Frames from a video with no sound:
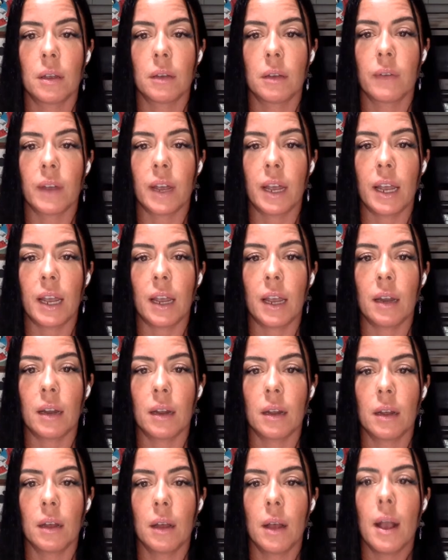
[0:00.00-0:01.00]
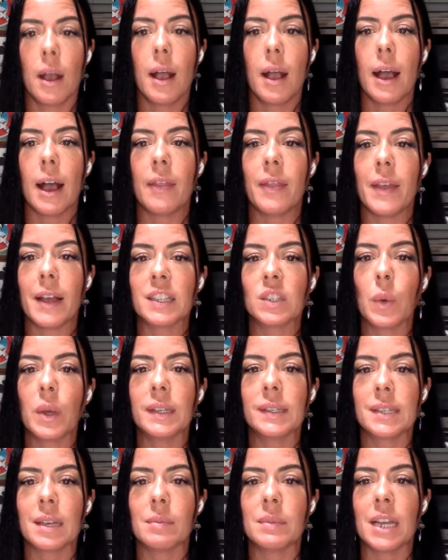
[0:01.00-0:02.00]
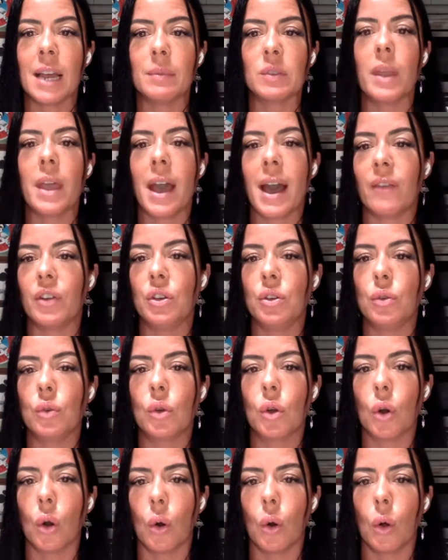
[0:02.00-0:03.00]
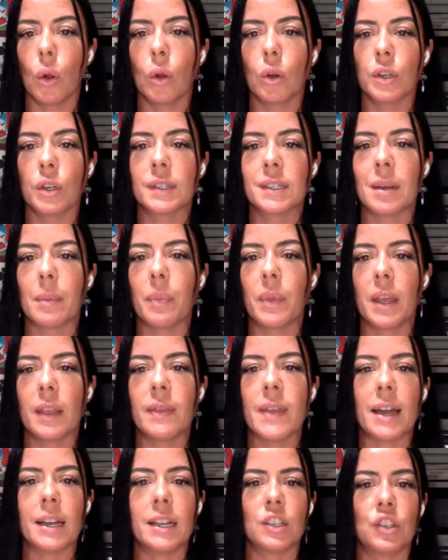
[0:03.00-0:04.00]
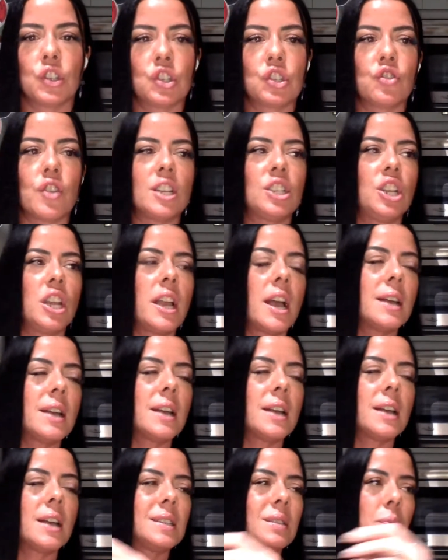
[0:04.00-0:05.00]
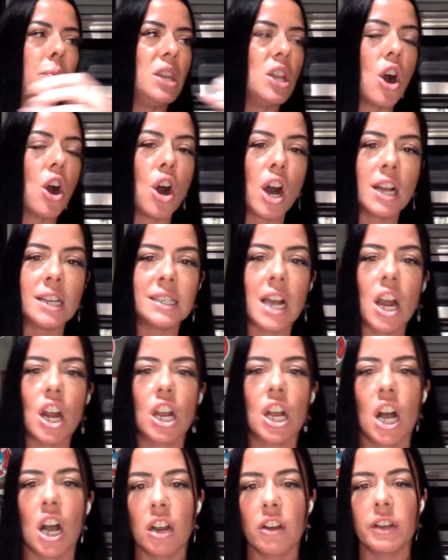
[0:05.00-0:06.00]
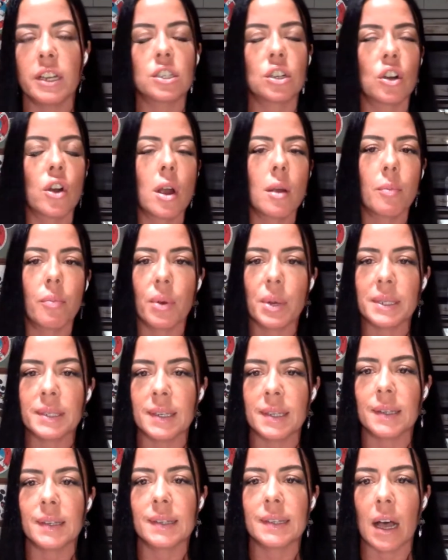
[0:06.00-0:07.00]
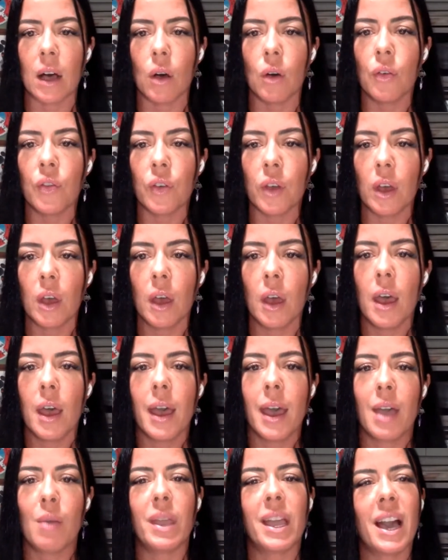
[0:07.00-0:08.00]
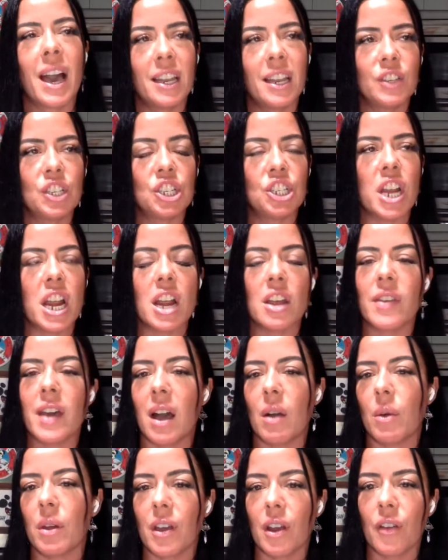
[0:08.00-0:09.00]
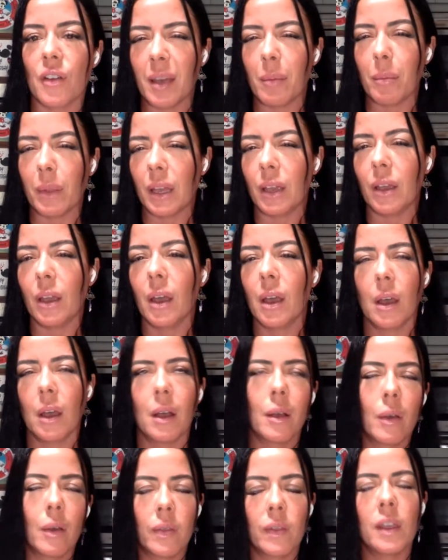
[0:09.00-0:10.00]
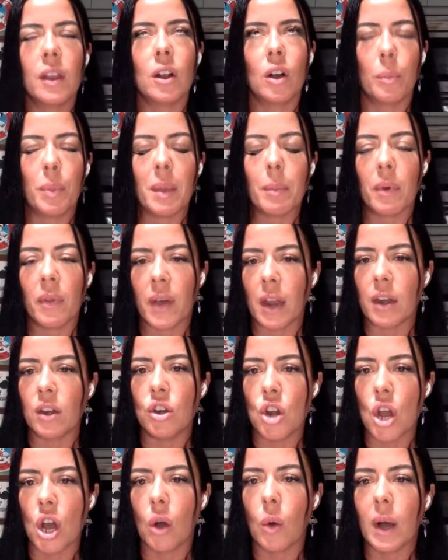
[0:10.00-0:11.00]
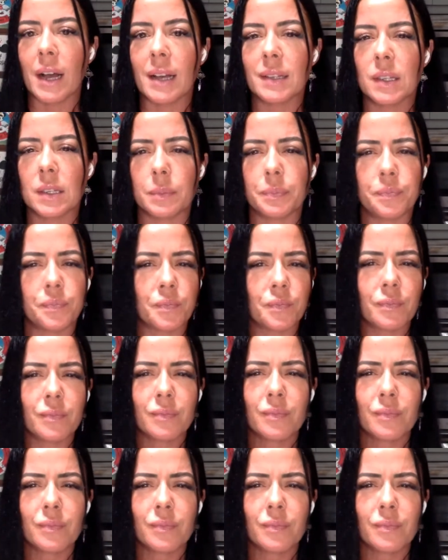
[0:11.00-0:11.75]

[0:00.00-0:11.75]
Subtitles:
And that's why sometimes when we have a new goal or something that is stretching us beyond our current or our present self, and we kind of share that with our friends and family, people that know us,